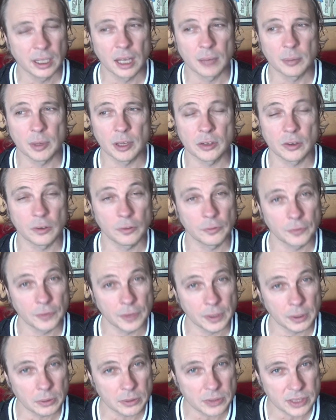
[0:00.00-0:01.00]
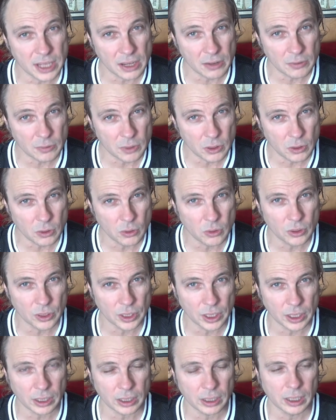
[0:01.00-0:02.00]
about your field sound
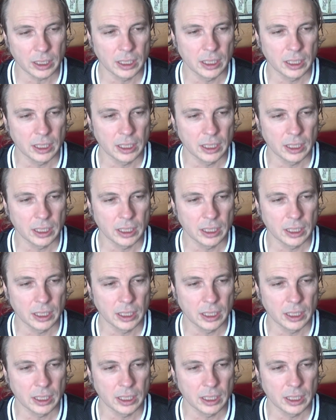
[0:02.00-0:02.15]
recording,